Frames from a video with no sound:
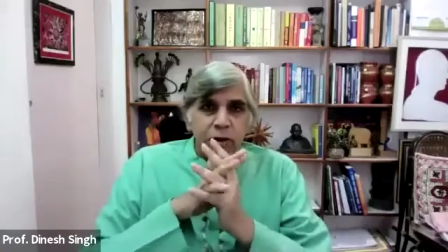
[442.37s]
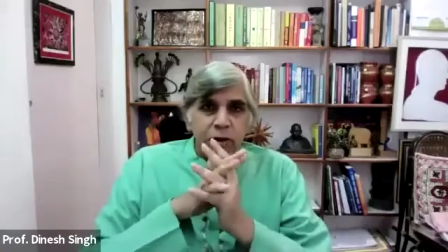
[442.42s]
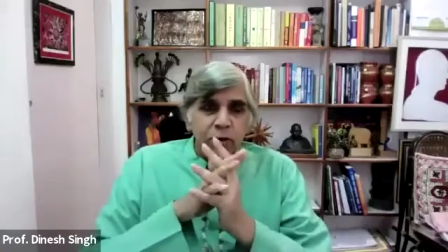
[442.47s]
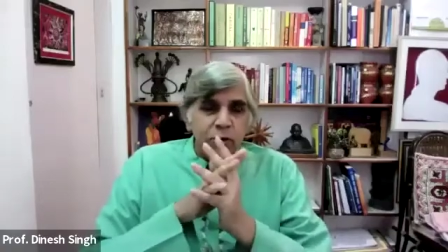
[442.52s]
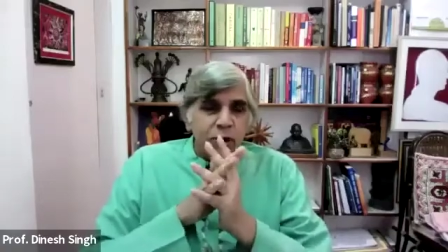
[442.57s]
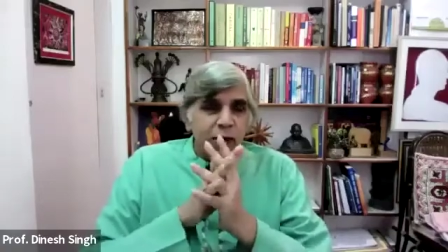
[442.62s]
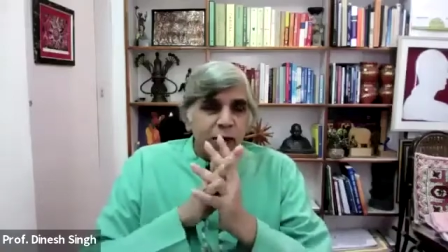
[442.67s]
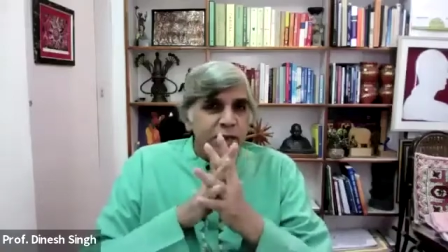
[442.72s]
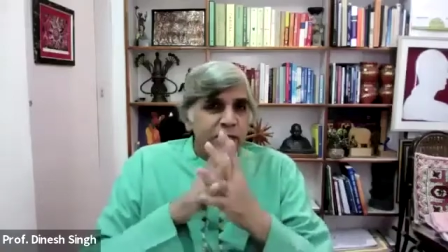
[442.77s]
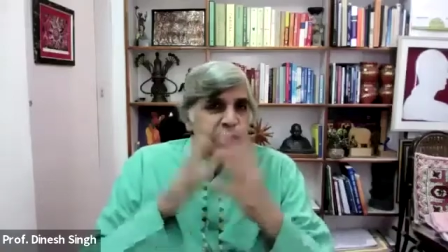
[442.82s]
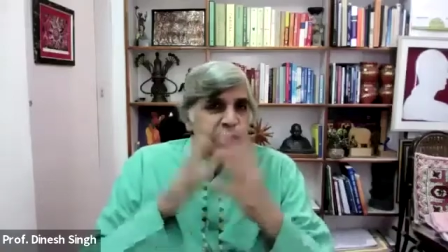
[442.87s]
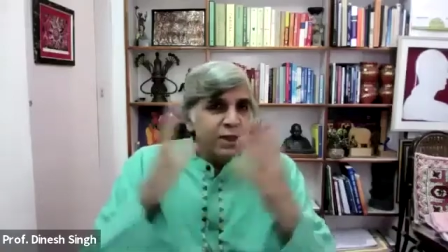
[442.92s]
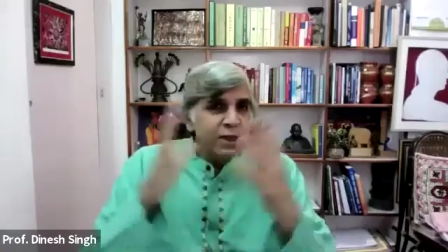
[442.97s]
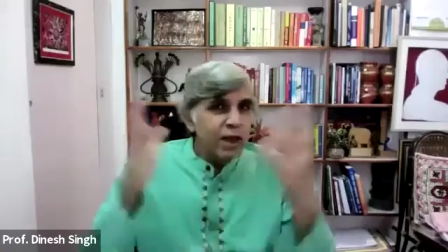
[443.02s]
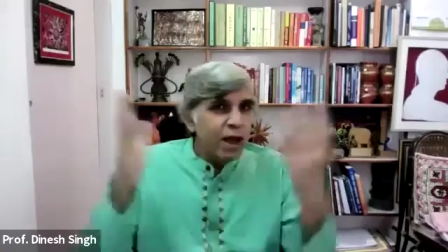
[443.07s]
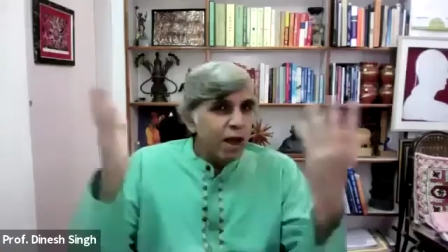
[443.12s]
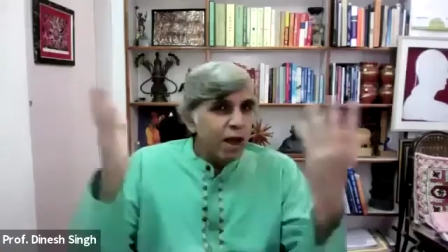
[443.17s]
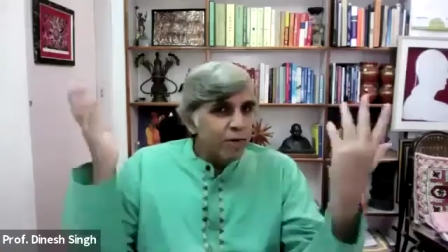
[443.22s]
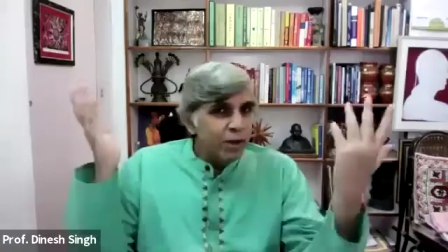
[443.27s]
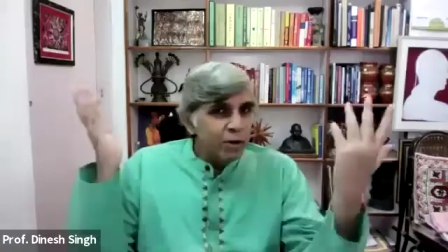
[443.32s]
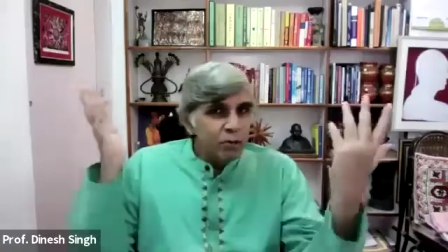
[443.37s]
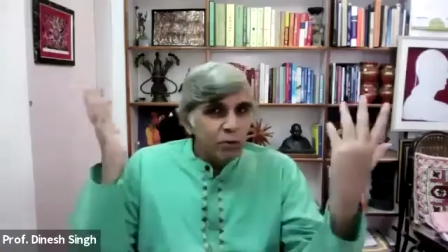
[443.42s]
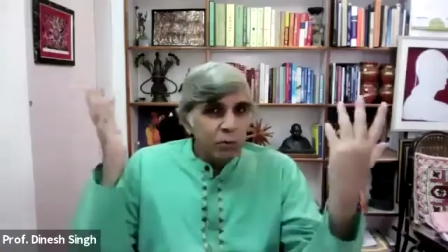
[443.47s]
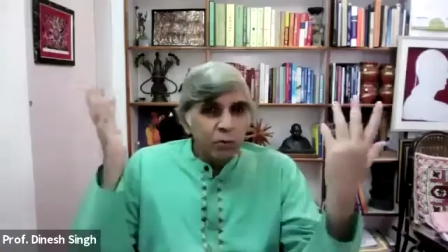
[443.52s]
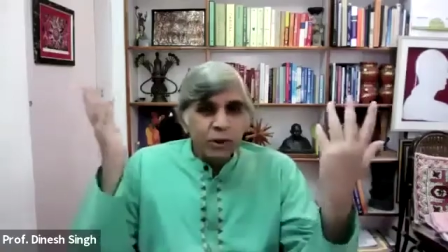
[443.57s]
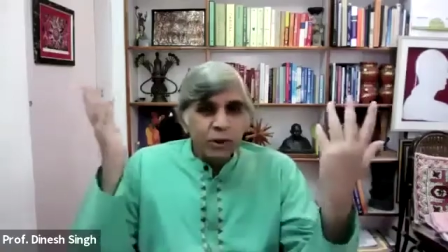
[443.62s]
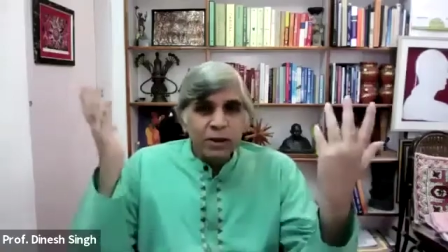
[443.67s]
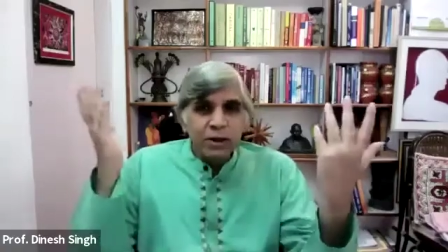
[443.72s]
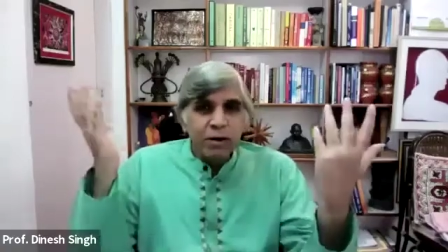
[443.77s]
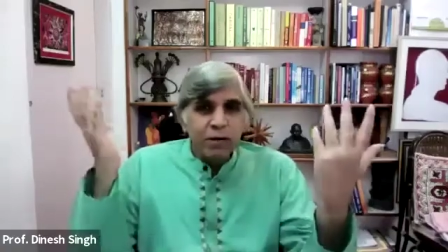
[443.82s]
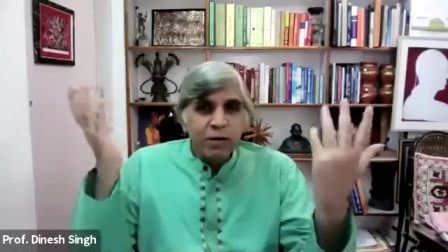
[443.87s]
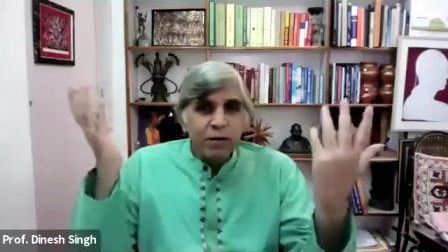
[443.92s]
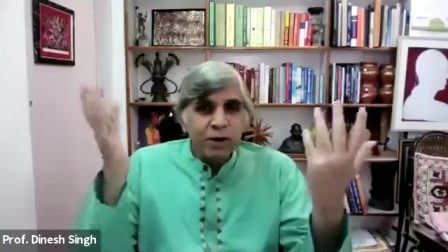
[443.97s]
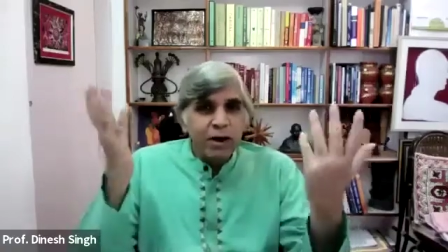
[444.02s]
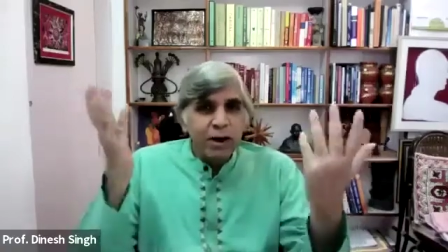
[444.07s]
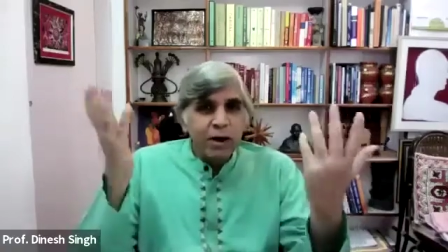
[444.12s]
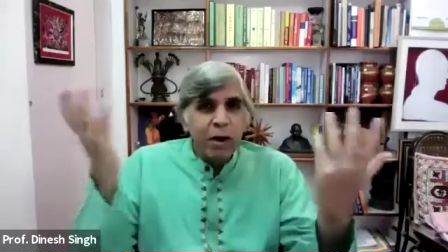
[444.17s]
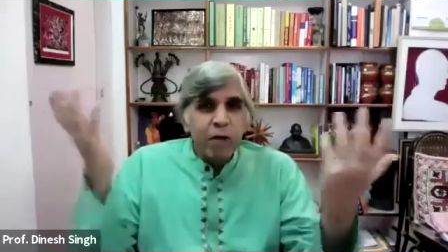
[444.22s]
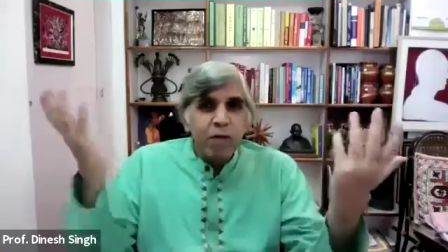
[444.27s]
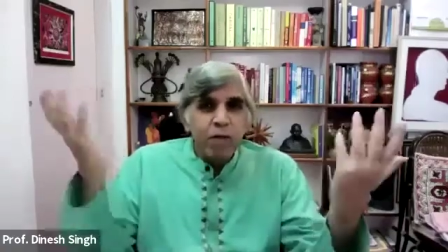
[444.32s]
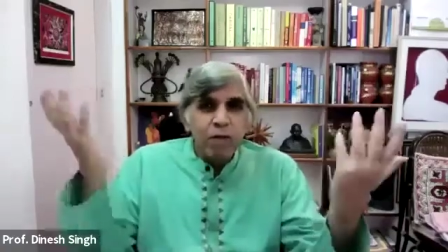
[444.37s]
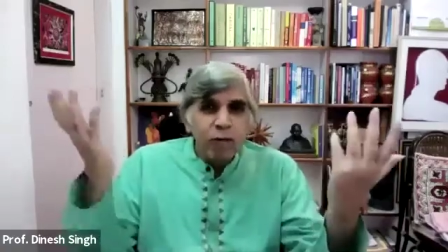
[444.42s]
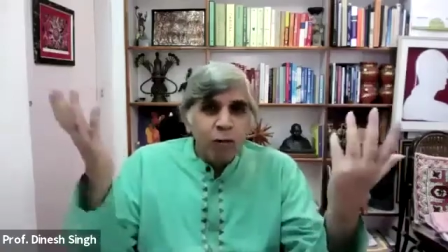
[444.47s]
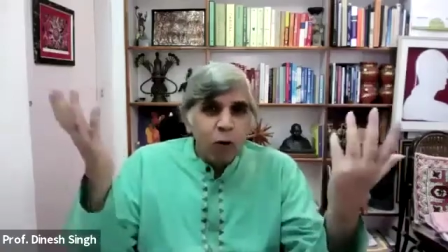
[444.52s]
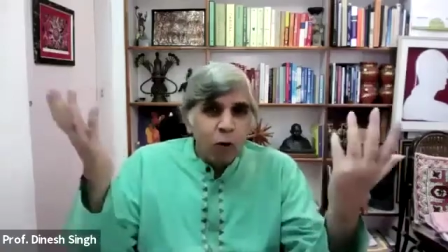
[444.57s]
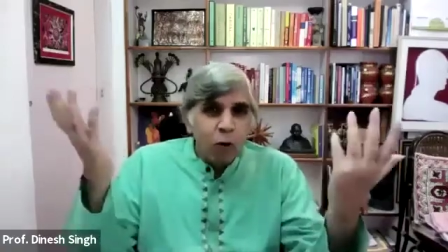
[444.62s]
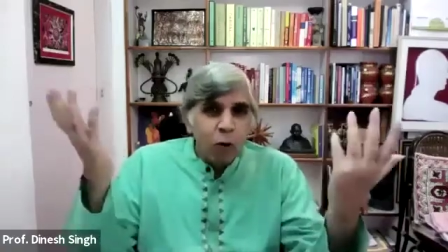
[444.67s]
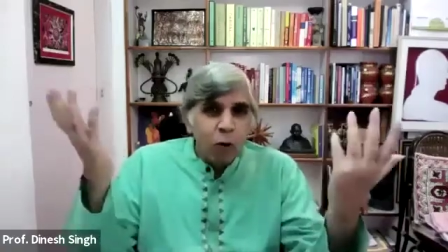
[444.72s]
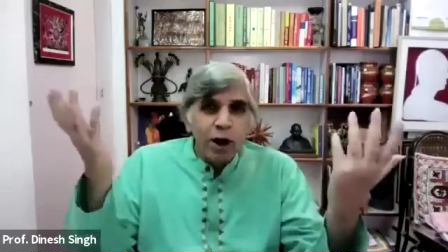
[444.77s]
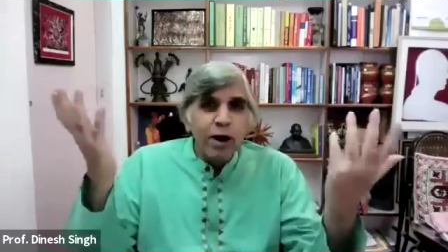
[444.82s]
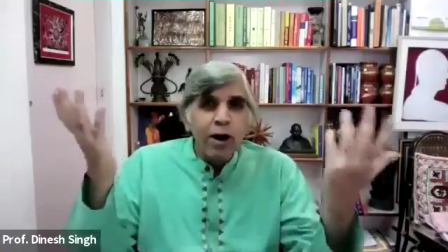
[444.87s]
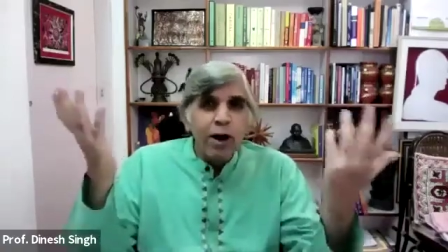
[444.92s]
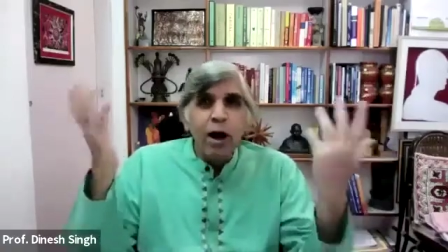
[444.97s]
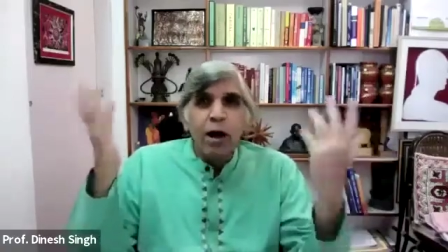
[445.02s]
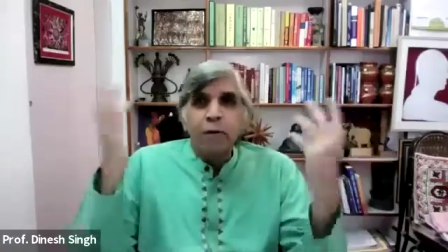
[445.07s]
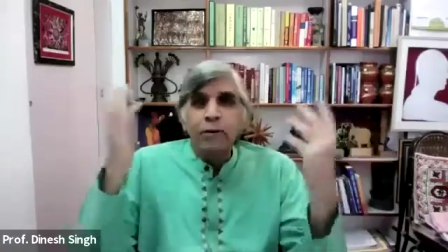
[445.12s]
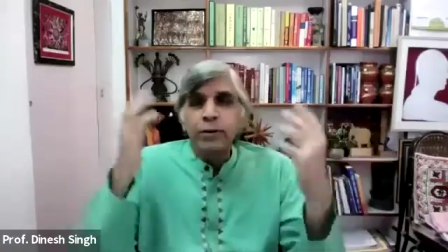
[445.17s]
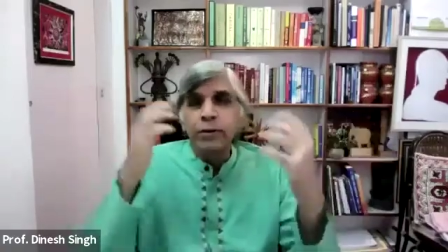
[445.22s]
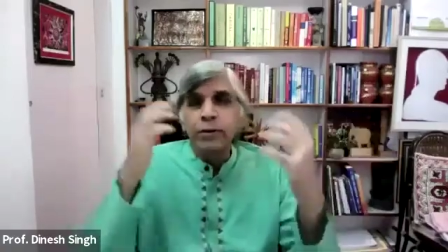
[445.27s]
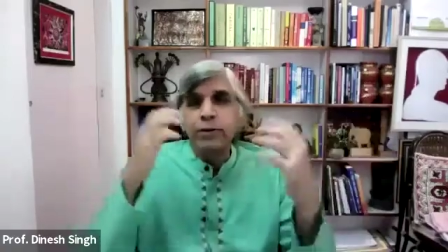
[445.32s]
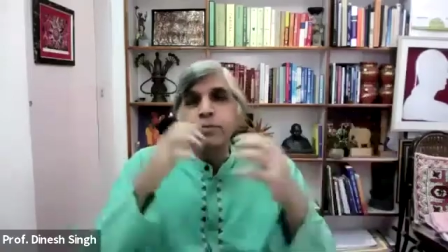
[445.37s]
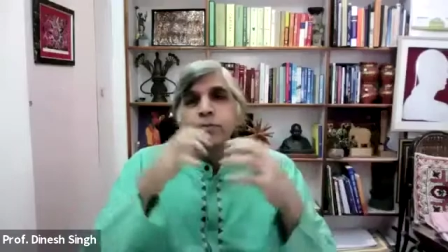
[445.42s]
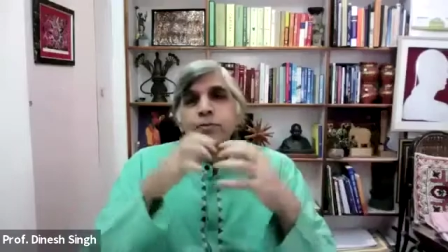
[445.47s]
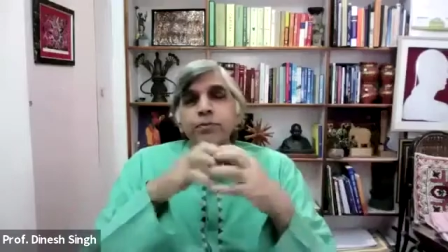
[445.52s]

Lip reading: So I'd say the average would be somewhere around 4 an hour.